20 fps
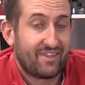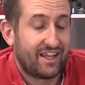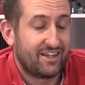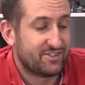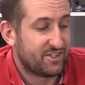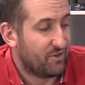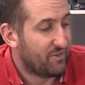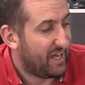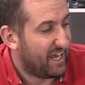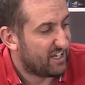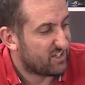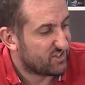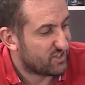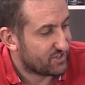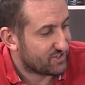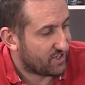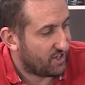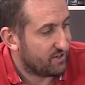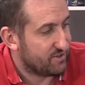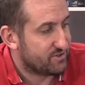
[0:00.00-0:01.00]
So that
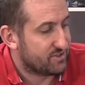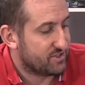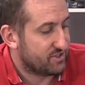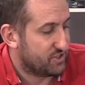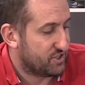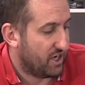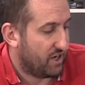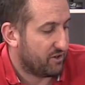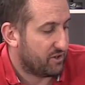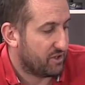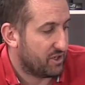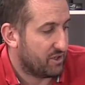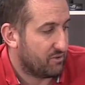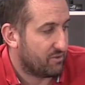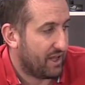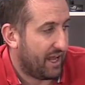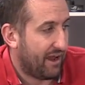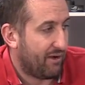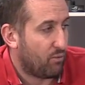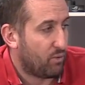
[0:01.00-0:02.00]
just goes to show you
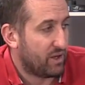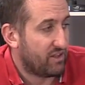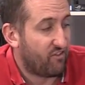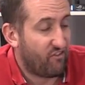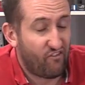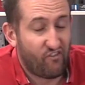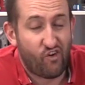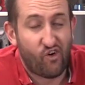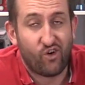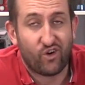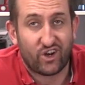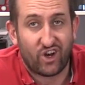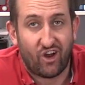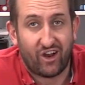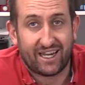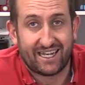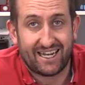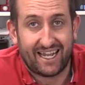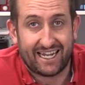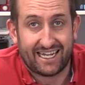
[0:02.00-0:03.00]
that with four
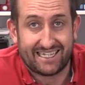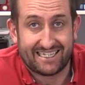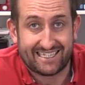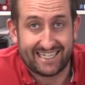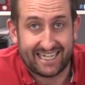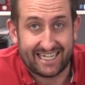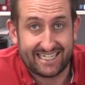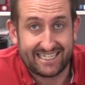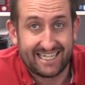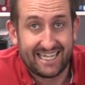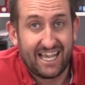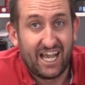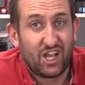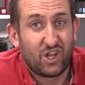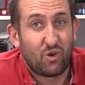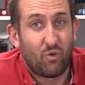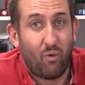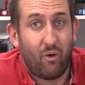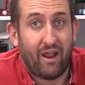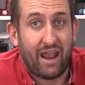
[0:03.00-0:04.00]
980s,
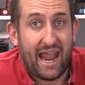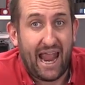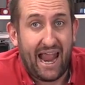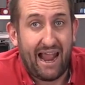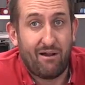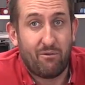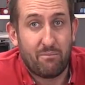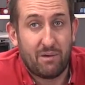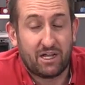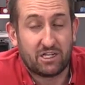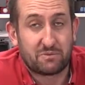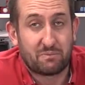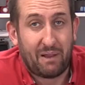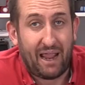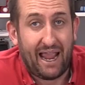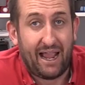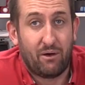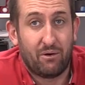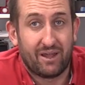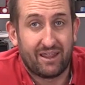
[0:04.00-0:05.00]
quite how much
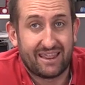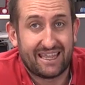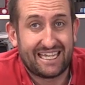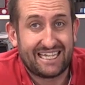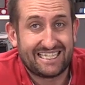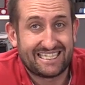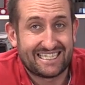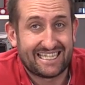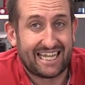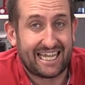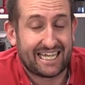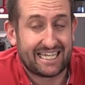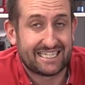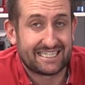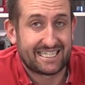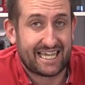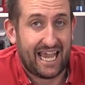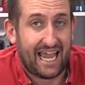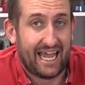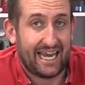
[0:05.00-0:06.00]
power these things
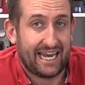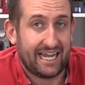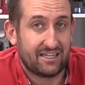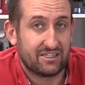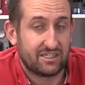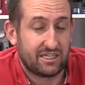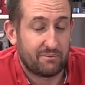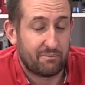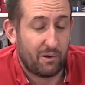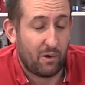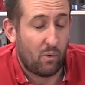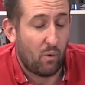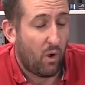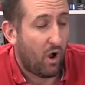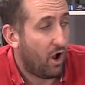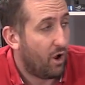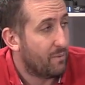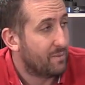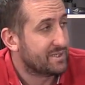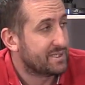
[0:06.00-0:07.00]
can actually pull.
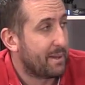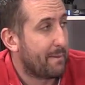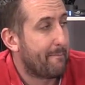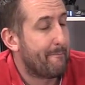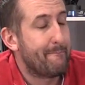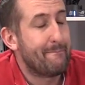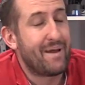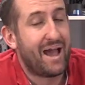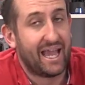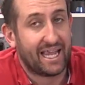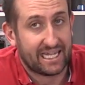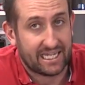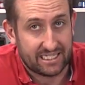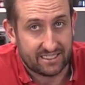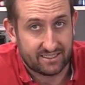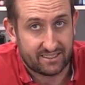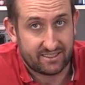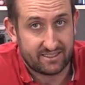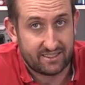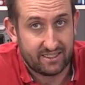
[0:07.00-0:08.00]
I was
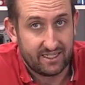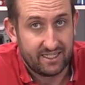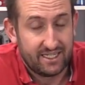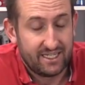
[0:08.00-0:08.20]
amazed.